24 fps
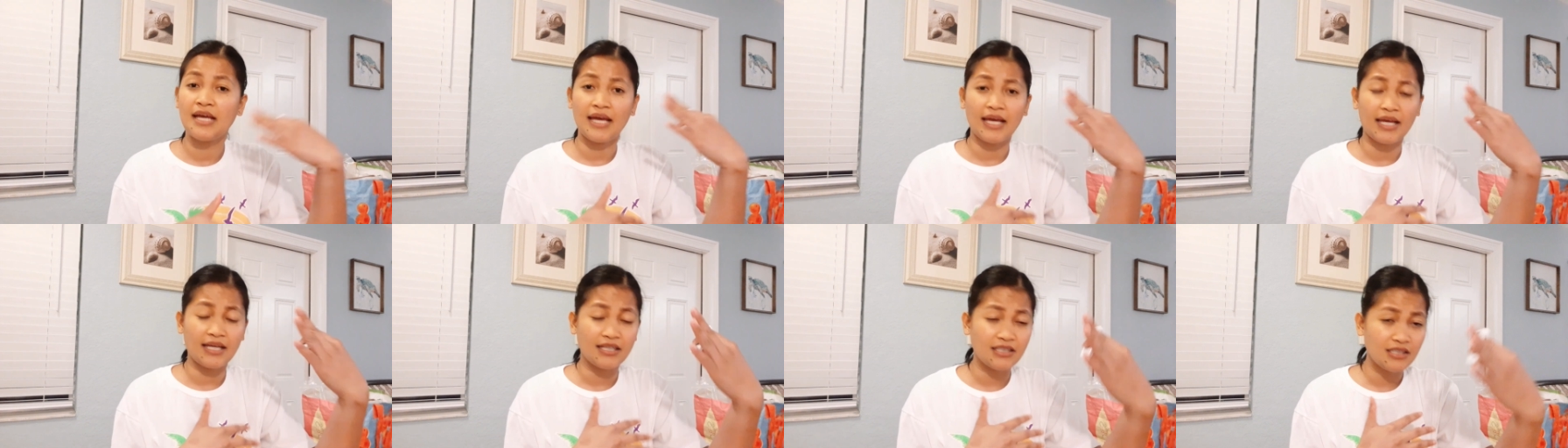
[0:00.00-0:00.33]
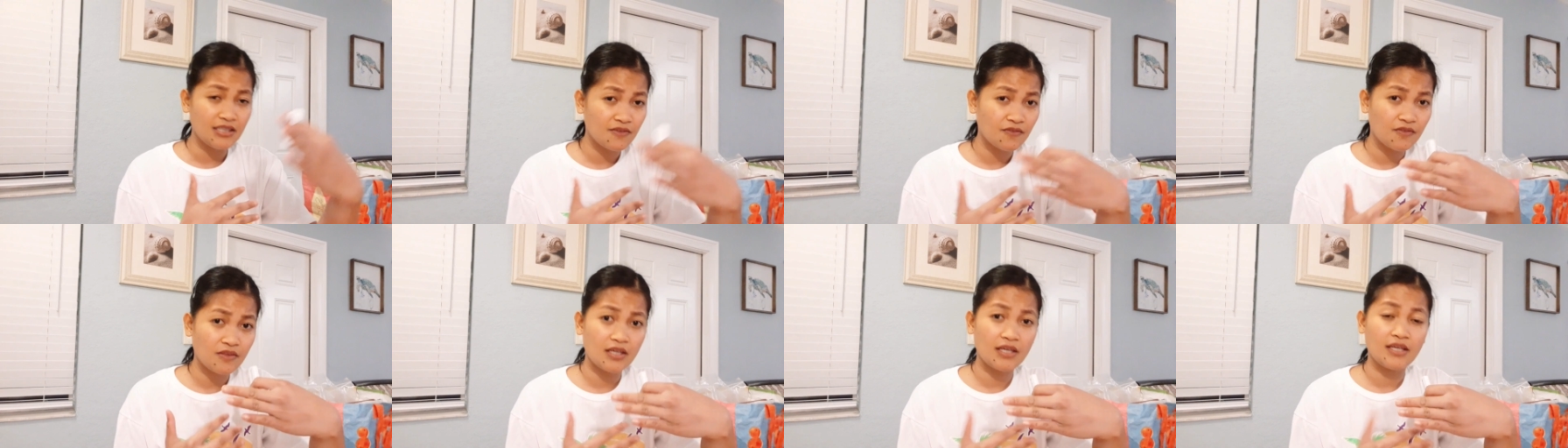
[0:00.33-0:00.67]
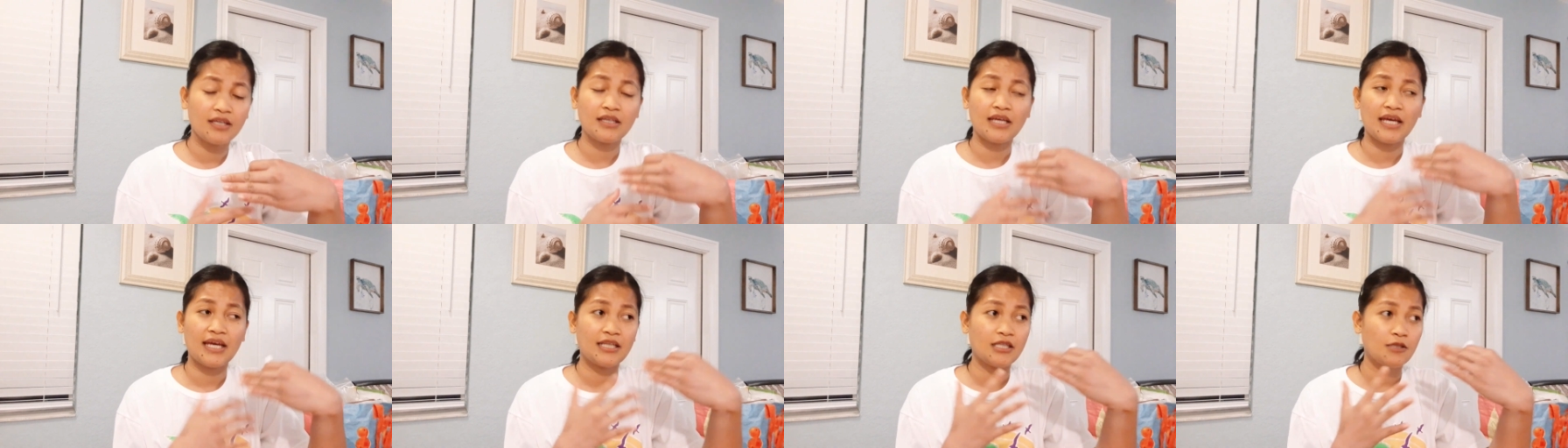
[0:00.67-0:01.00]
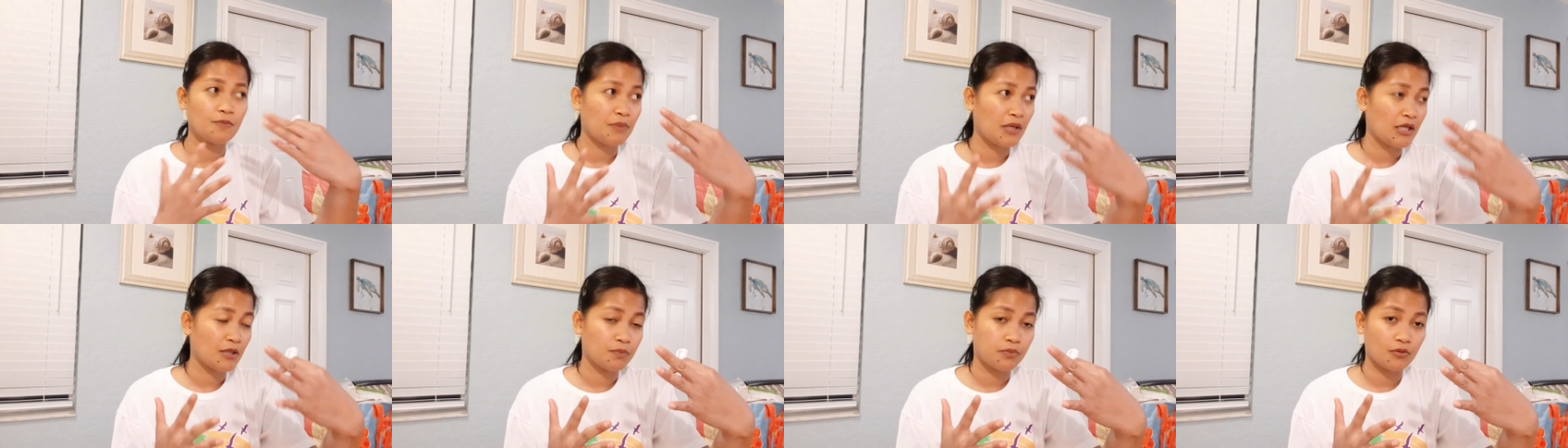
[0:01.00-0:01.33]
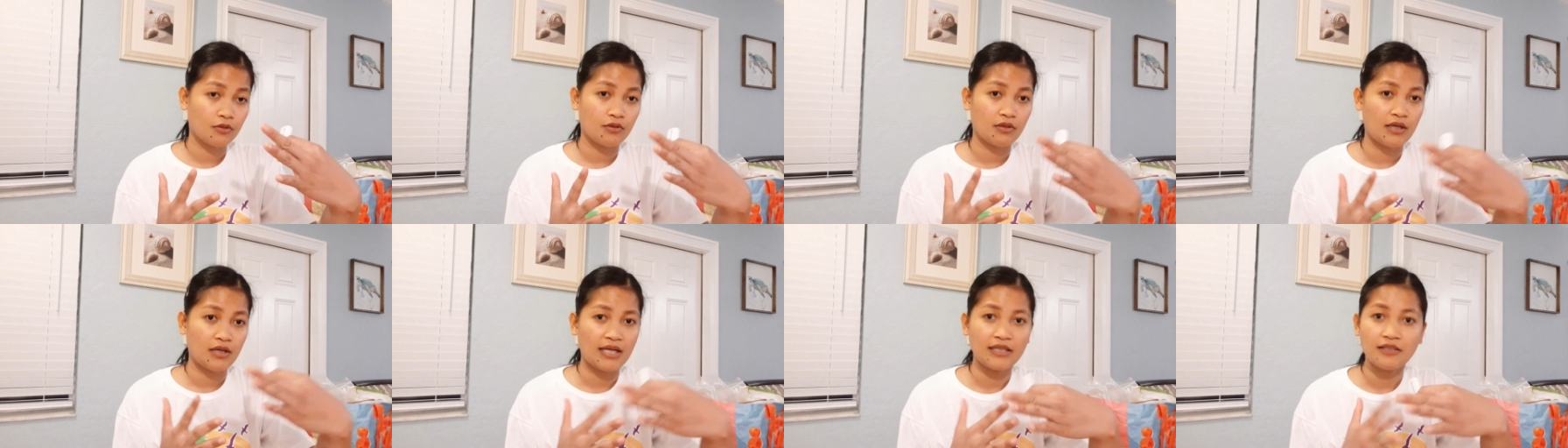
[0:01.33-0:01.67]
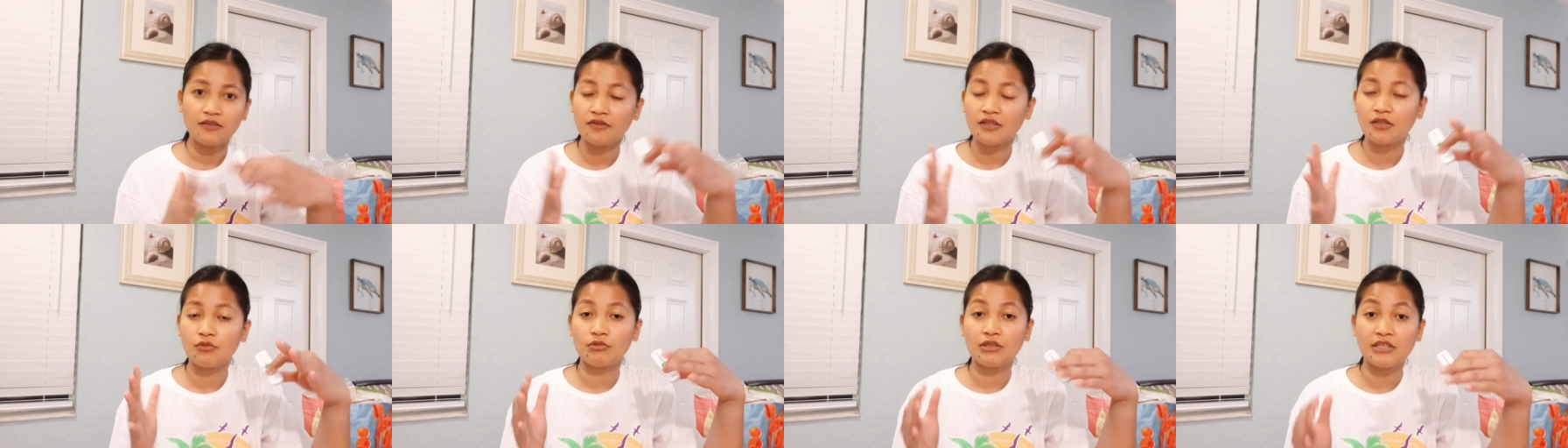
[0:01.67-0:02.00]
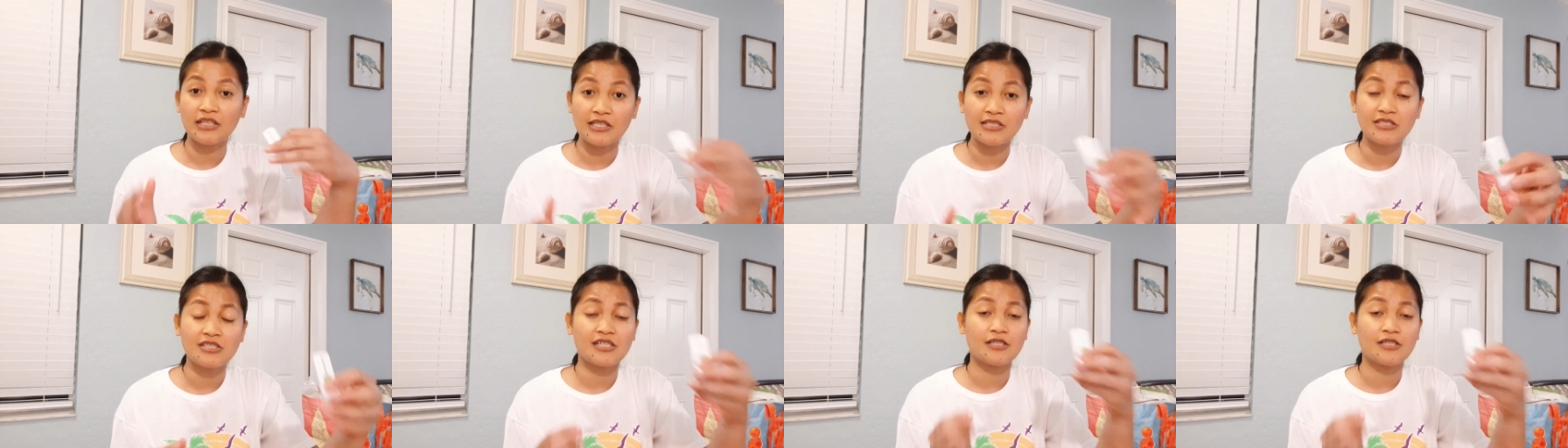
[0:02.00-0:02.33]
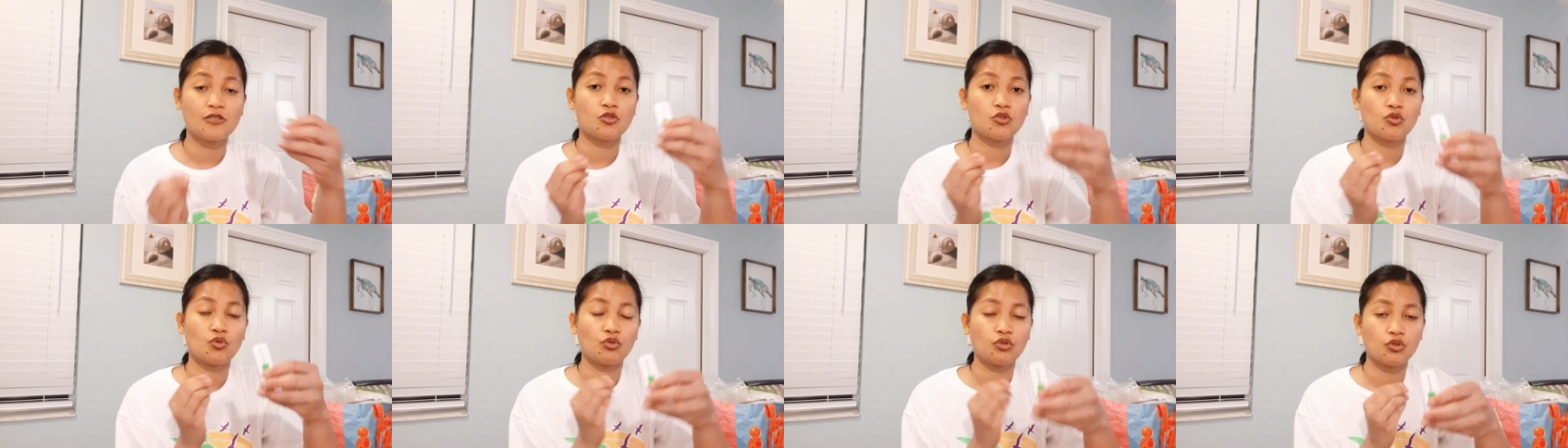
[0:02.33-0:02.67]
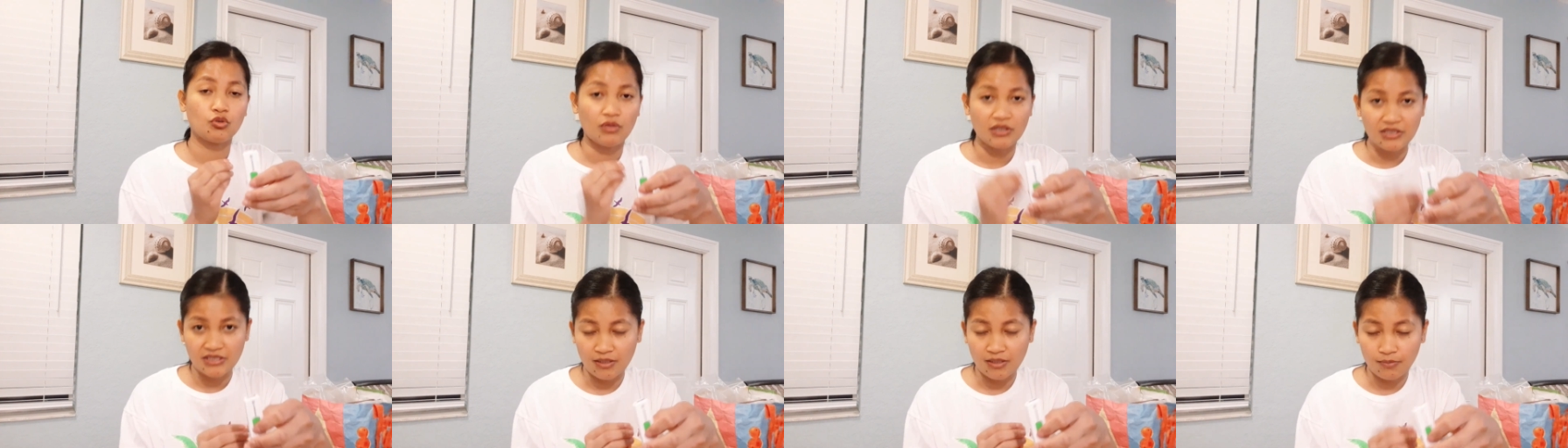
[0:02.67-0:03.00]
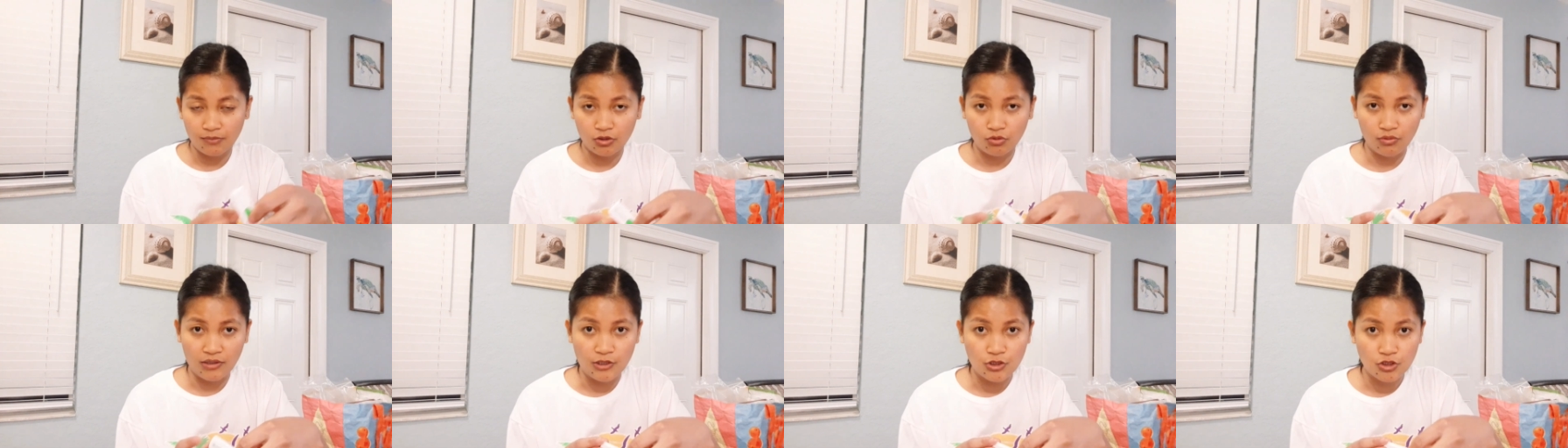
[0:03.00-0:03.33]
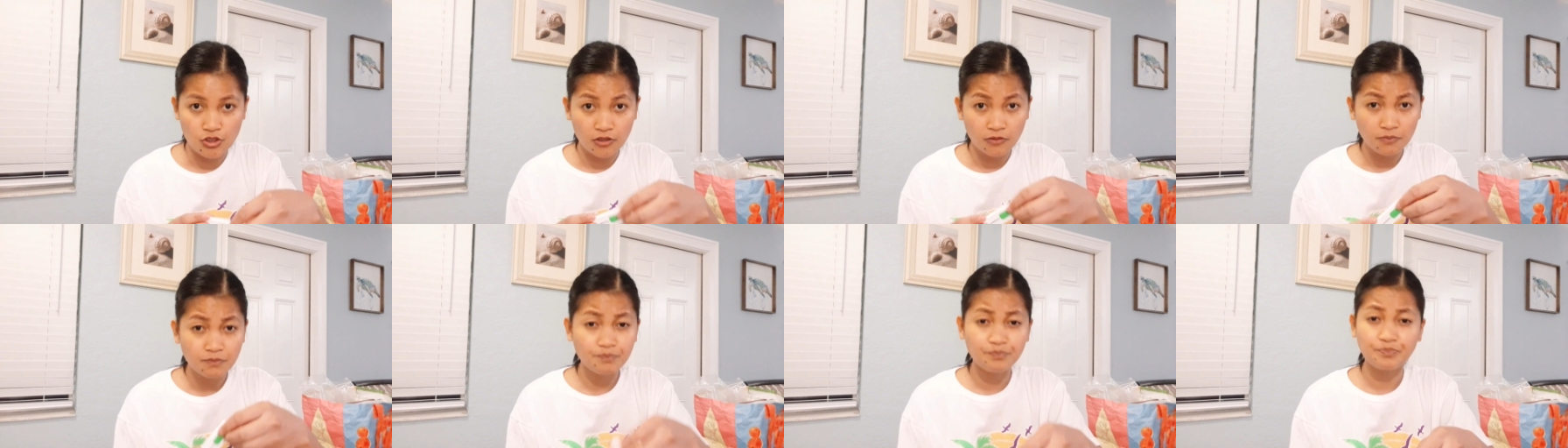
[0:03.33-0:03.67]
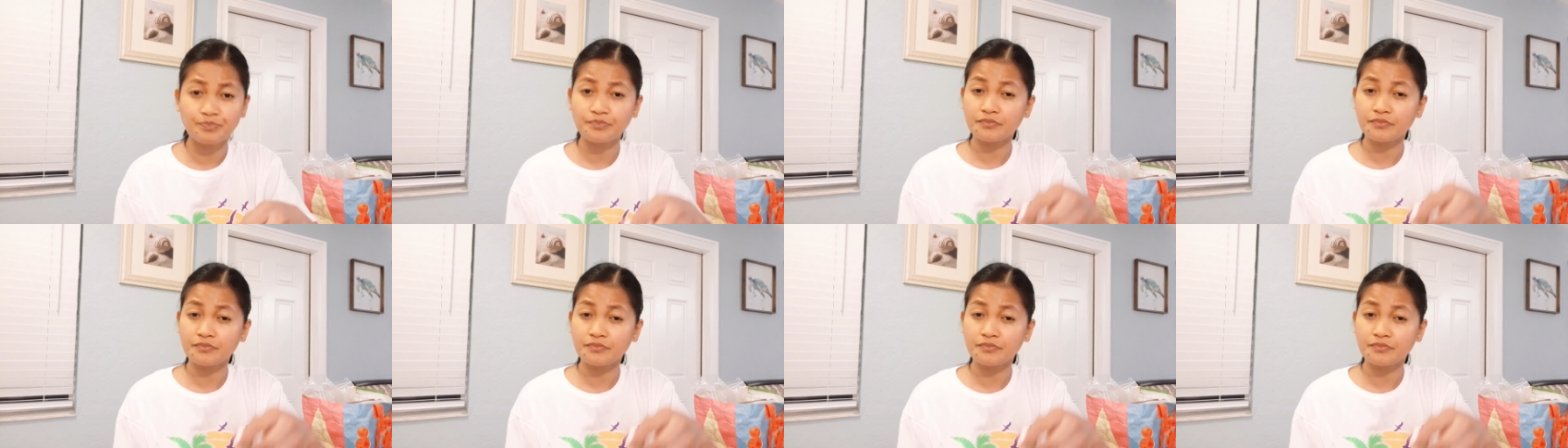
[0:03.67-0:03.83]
Anything, any paper, anything related to US immigration,